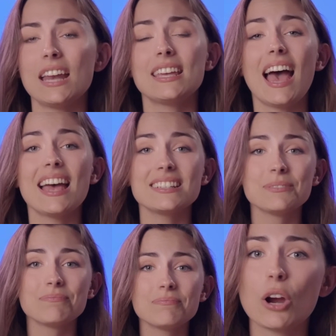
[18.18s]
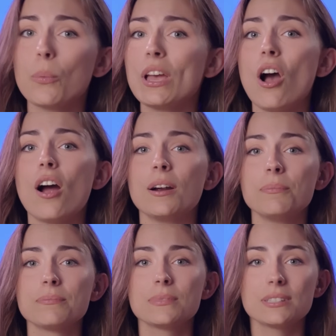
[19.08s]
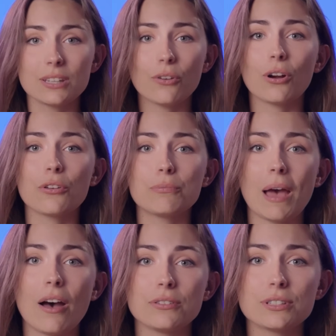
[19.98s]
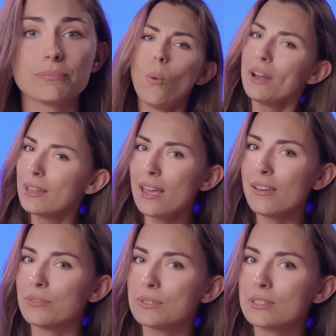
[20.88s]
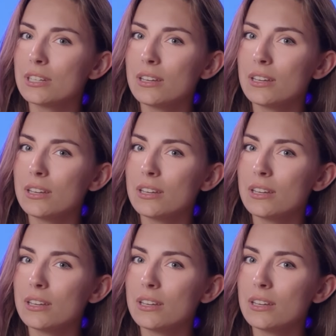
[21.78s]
and yet here we are, still earthbound. What gives?